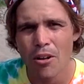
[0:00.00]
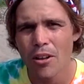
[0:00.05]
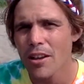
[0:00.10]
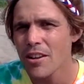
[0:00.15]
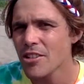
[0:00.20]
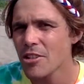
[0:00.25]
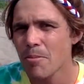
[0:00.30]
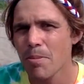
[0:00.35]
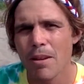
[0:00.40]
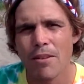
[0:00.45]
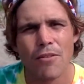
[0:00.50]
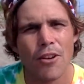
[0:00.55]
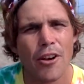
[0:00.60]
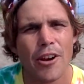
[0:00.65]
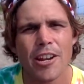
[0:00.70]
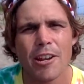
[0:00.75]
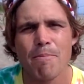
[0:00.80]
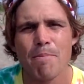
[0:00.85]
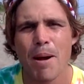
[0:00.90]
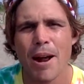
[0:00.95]
I used to play very
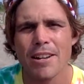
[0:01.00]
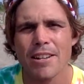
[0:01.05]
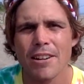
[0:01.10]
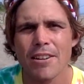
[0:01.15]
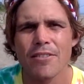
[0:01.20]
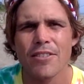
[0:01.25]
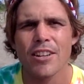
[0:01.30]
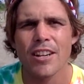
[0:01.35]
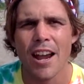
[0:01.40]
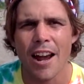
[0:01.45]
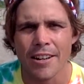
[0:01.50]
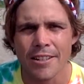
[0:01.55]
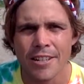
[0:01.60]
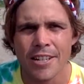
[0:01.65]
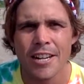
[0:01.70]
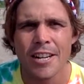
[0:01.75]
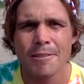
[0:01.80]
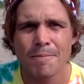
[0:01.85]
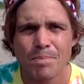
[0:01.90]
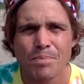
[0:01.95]
competitive in
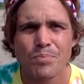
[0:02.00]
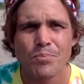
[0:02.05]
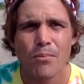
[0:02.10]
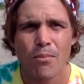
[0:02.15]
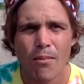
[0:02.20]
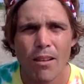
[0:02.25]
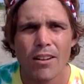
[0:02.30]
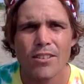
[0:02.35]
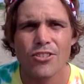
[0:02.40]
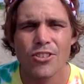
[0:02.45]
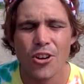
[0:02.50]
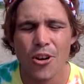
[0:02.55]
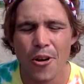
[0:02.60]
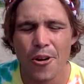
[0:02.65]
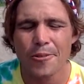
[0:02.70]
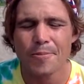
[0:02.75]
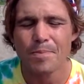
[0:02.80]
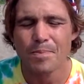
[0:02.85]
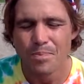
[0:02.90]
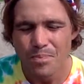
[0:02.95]
Canada,
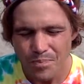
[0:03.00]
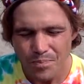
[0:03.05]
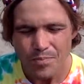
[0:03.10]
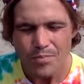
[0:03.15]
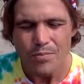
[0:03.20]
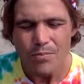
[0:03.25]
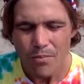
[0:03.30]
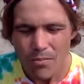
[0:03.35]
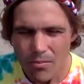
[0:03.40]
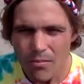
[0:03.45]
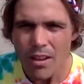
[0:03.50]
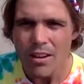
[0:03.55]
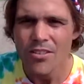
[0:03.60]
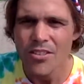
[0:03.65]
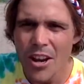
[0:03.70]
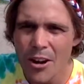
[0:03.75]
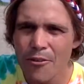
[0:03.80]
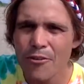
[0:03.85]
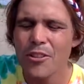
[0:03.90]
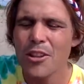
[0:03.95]
so
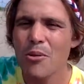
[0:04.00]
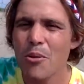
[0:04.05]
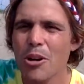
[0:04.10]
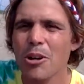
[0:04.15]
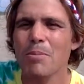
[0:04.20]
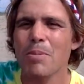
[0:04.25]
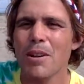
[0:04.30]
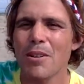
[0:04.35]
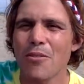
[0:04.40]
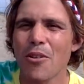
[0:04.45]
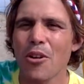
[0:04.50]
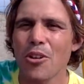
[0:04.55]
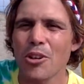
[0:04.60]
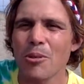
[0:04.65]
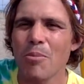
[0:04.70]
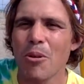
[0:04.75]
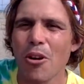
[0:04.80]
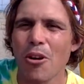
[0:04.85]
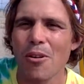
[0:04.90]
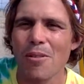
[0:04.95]
definitely want to play
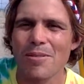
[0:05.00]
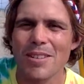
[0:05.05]
volleyball.